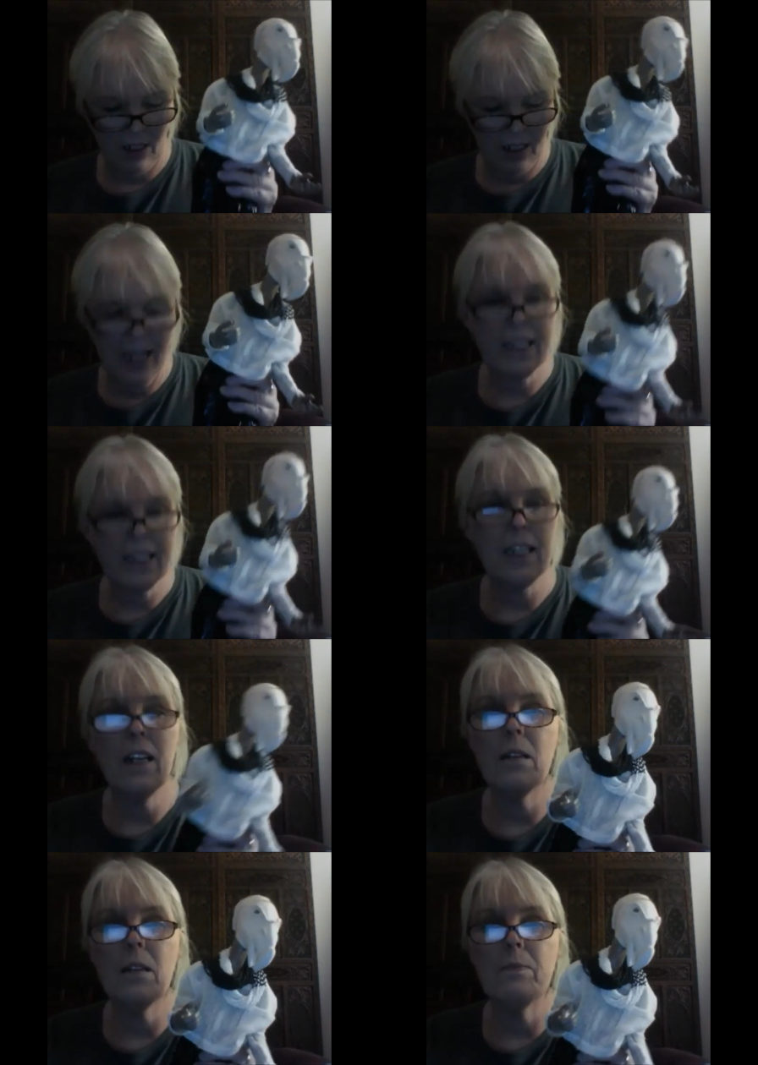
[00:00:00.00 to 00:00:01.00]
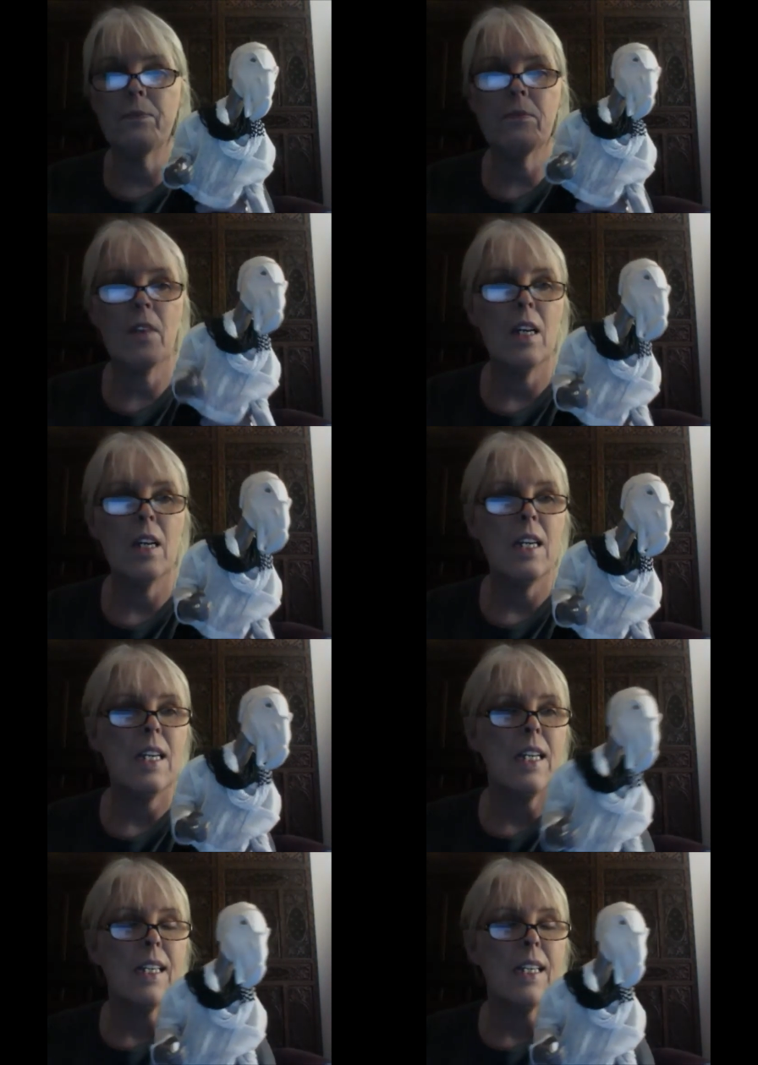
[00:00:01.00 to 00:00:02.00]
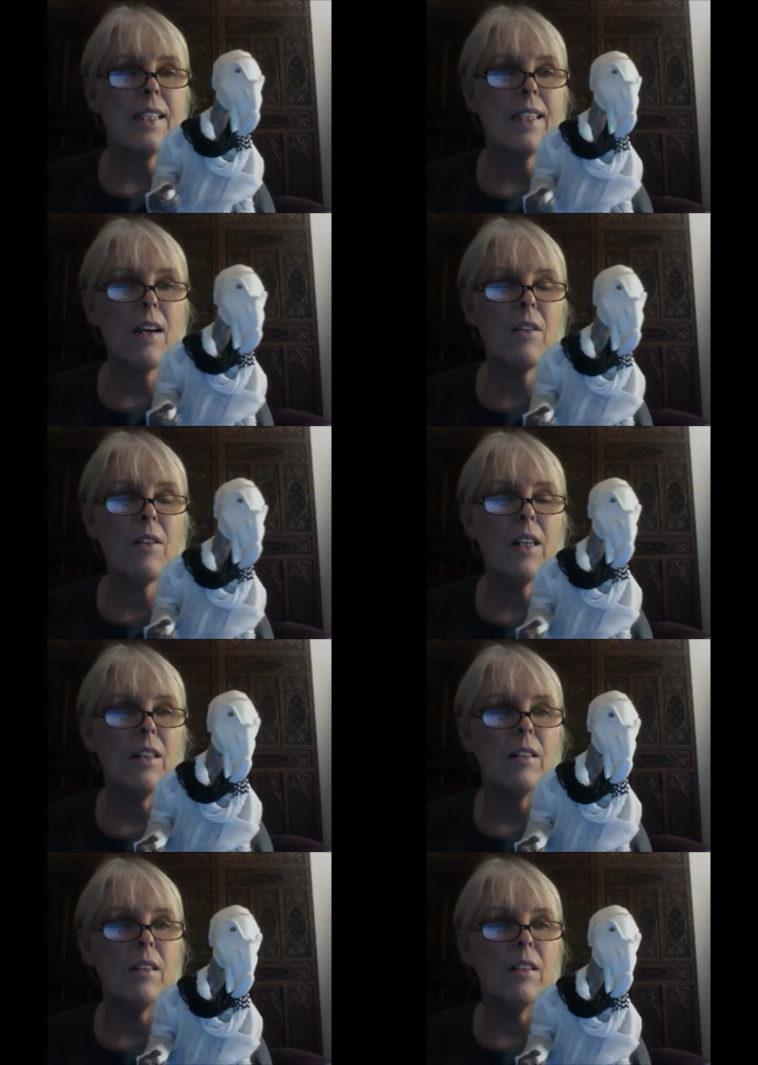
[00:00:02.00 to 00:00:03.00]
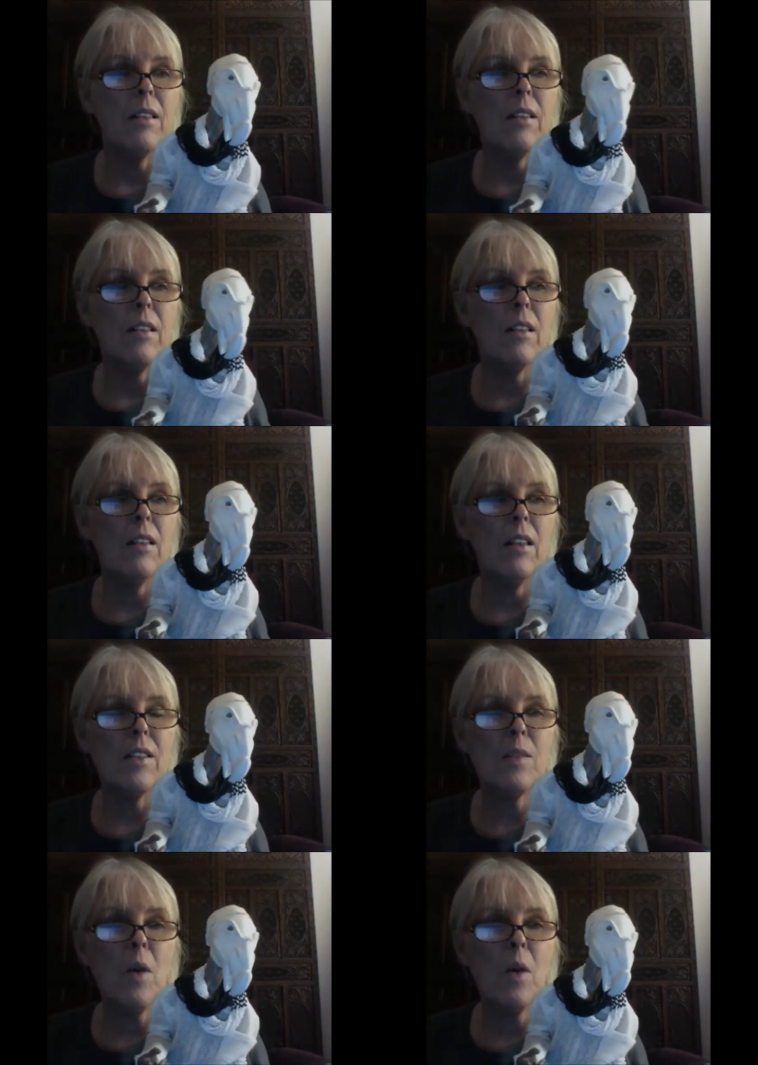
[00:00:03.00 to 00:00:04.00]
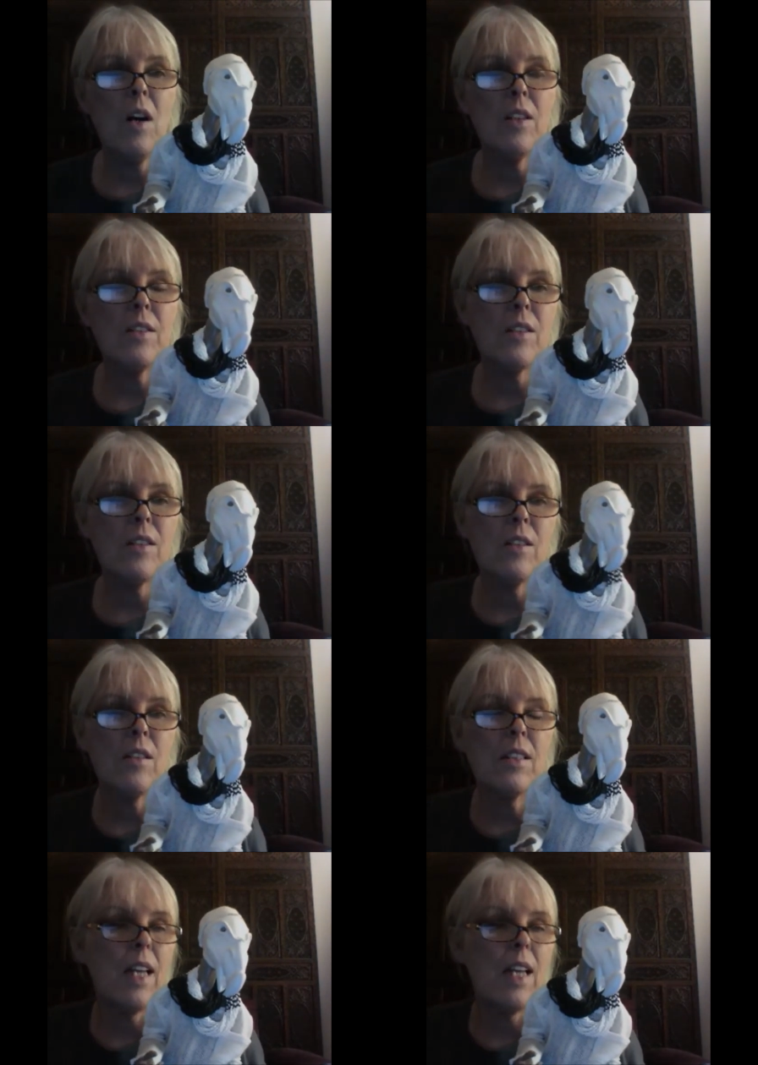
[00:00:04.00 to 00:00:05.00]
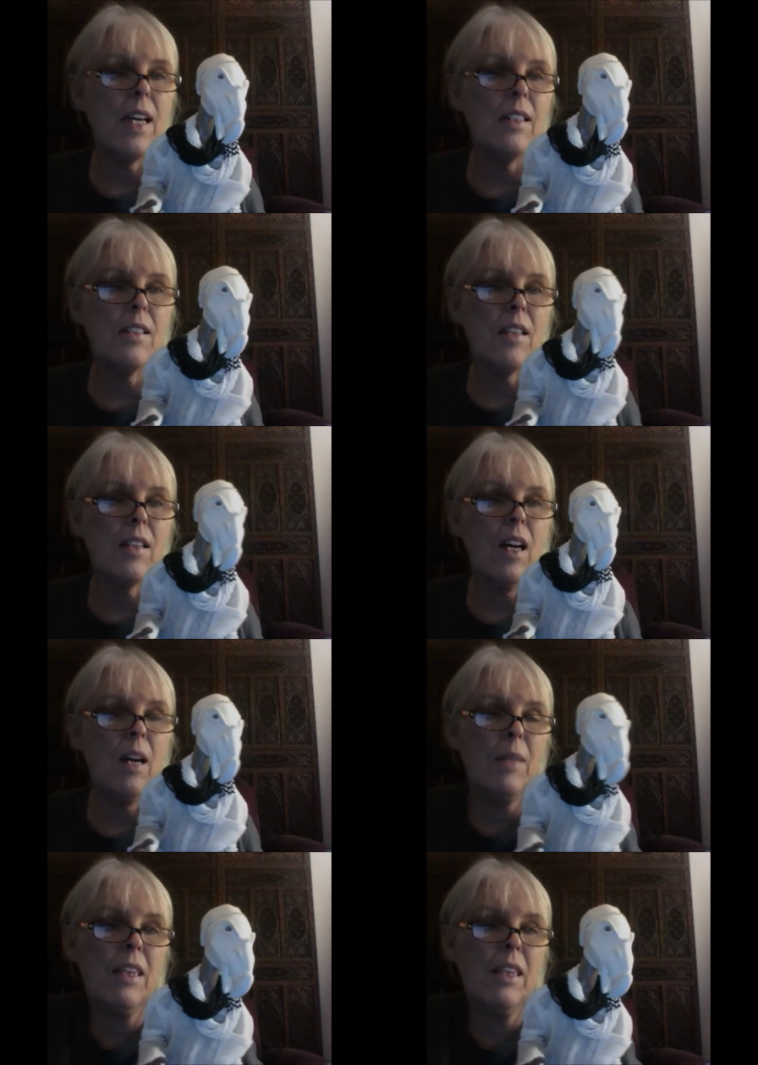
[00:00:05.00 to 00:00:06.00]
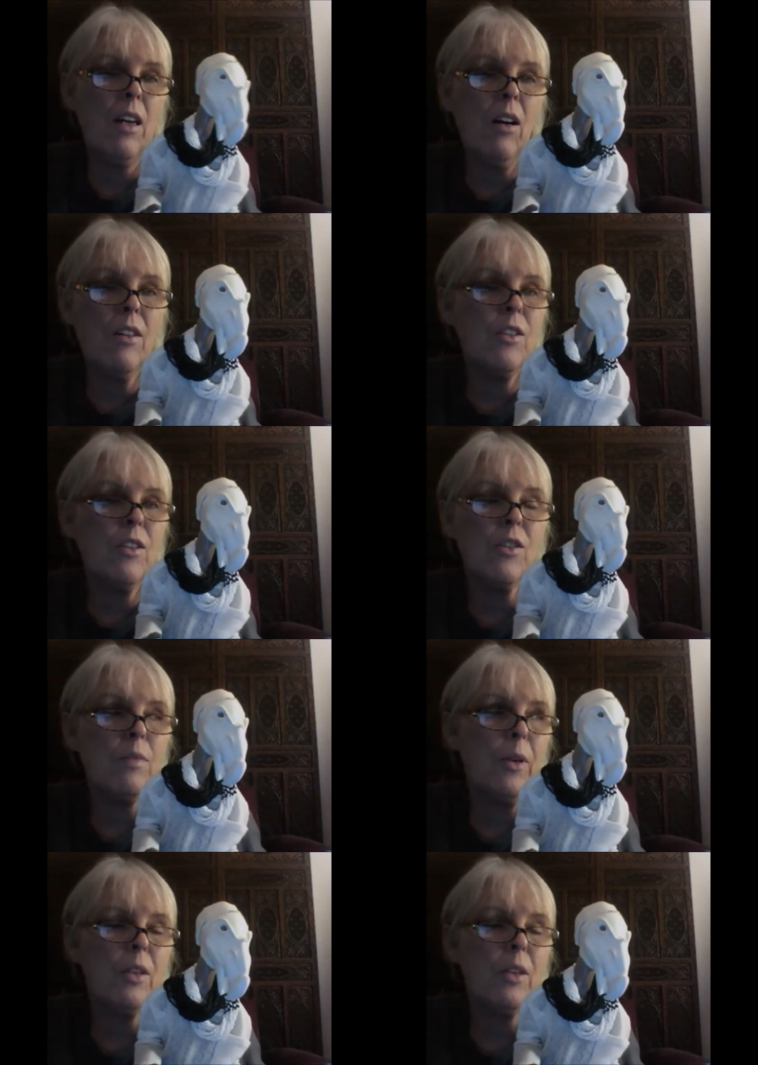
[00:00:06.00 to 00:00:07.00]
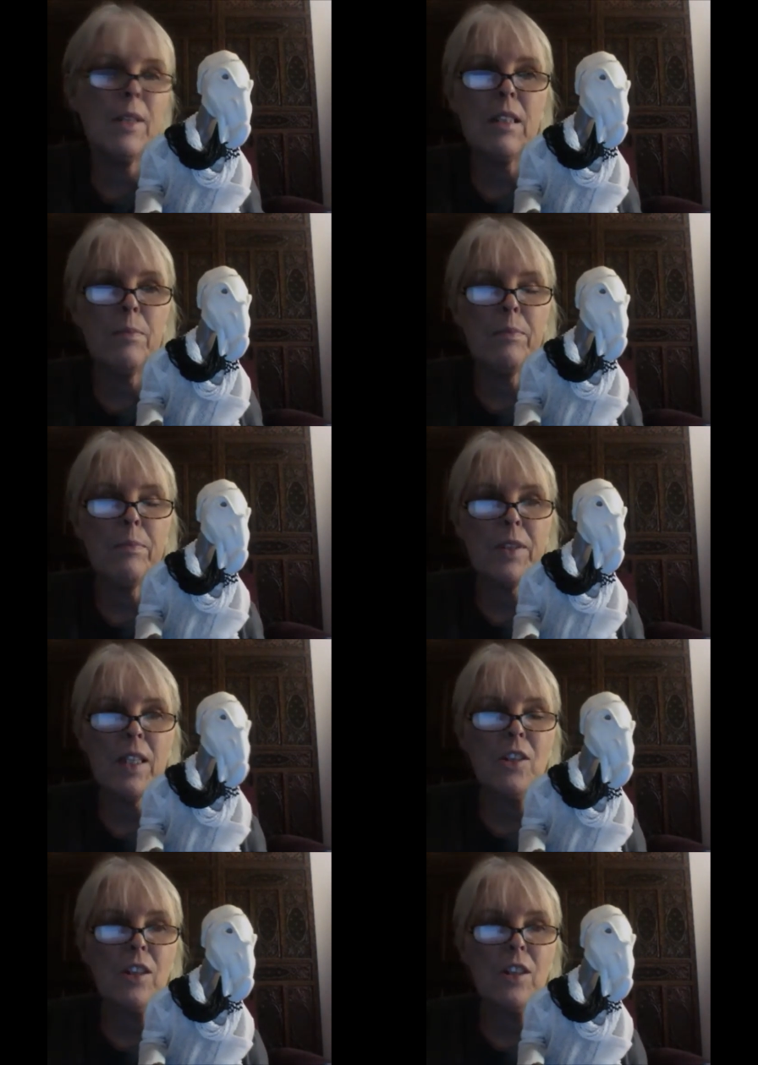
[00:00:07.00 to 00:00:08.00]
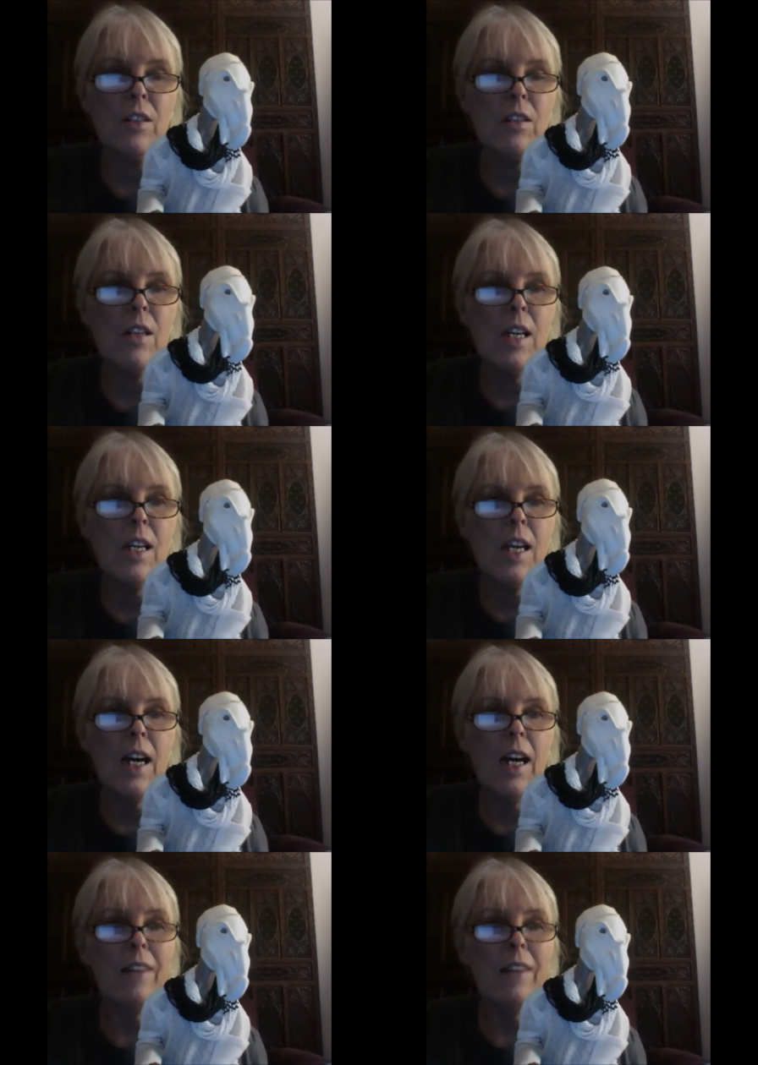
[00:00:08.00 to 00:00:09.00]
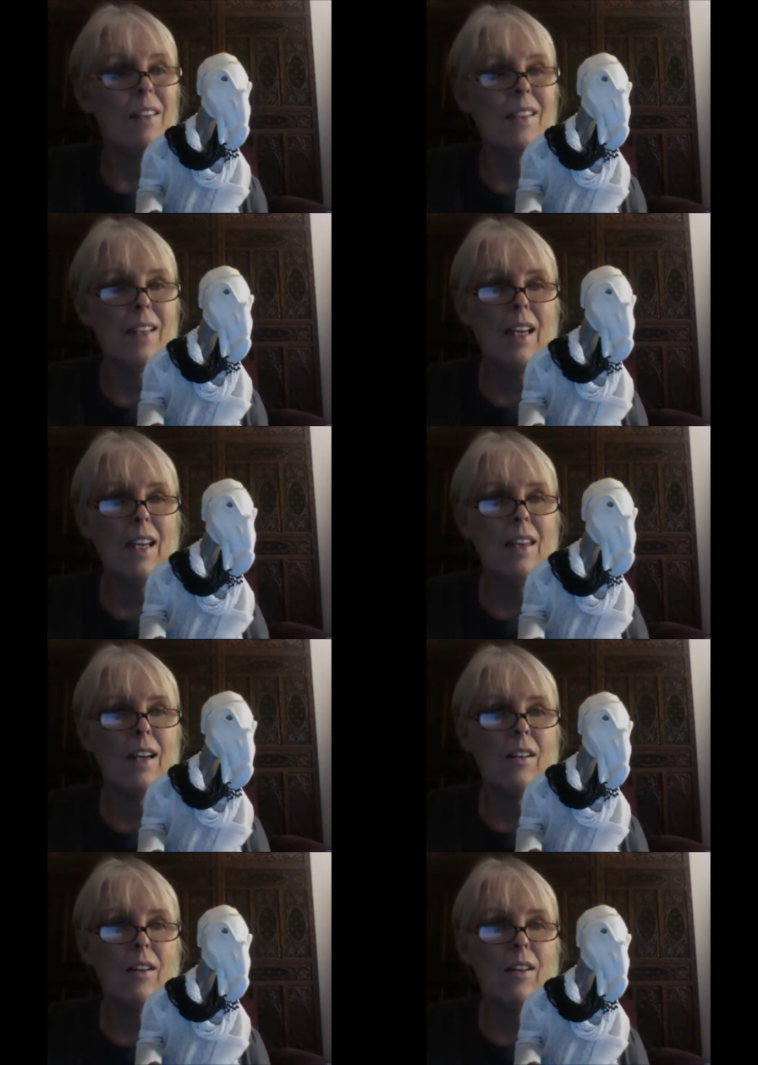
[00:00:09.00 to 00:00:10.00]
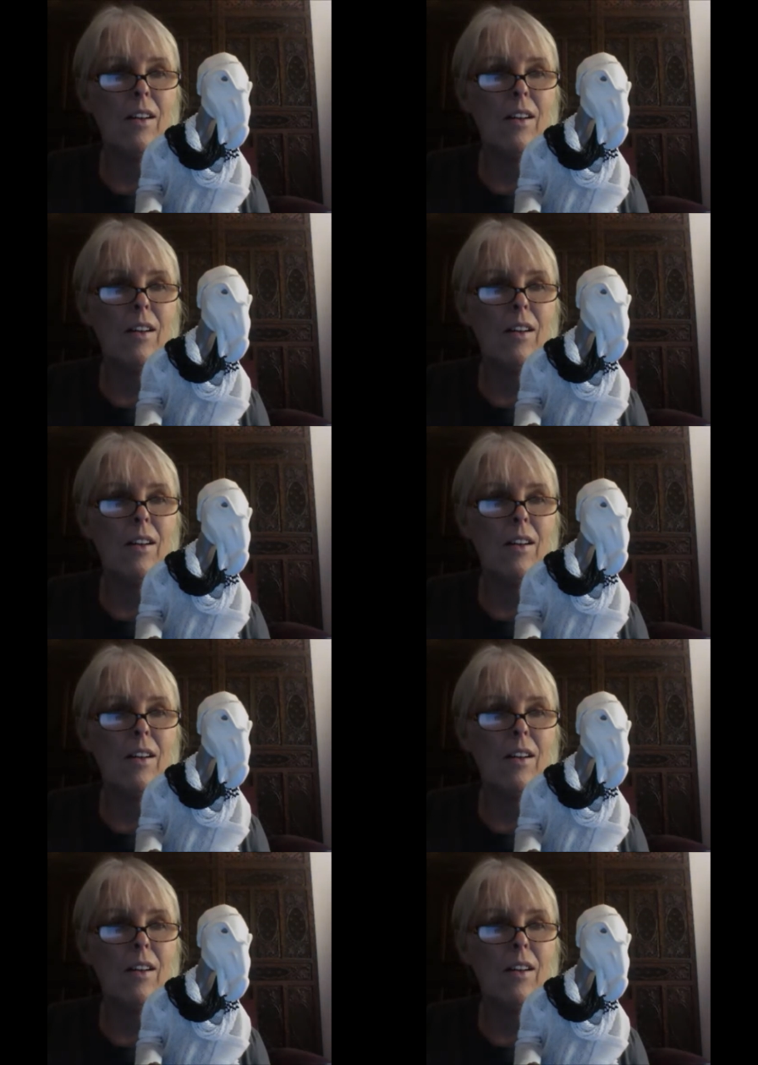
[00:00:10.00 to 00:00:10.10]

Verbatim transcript: Like um, Sarah uh, Swans says, I mean, they are. You just put them in the position, and they stay there.